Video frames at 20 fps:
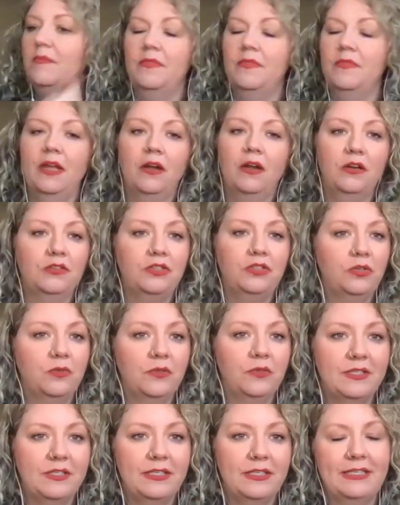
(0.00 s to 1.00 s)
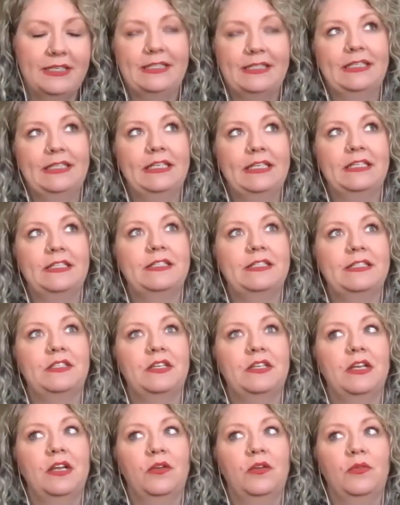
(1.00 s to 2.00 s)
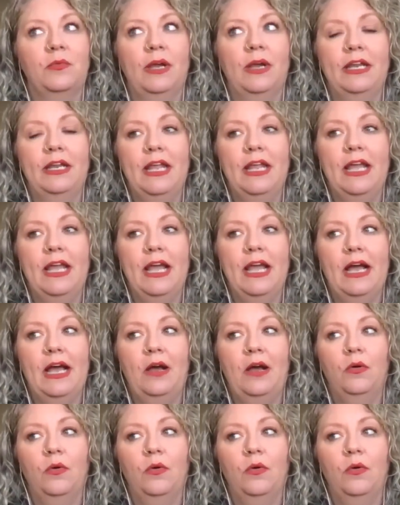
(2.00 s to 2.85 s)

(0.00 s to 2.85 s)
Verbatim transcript: There are tools that exist right now,